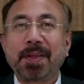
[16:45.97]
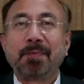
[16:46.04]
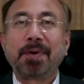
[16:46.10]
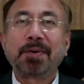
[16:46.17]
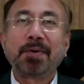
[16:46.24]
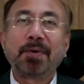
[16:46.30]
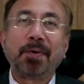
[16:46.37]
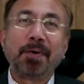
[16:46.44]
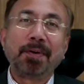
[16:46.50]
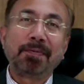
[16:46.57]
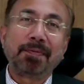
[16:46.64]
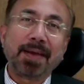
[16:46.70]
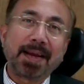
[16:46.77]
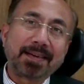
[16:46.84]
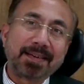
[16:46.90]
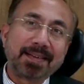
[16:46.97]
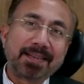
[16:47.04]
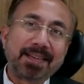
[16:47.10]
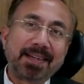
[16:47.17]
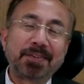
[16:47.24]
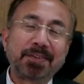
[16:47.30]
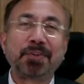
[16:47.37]
what all factors
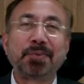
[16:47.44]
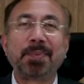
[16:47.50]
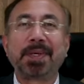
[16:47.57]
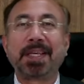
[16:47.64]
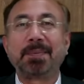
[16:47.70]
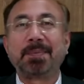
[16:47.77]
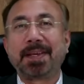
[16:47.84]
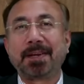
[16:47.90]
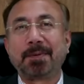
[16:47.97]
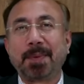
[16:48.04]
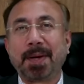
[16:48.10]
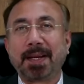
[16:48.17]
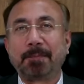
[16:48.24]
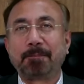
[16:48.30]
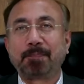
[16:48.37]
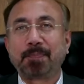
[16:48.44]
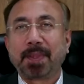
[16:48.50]
that you should be keeping in mind.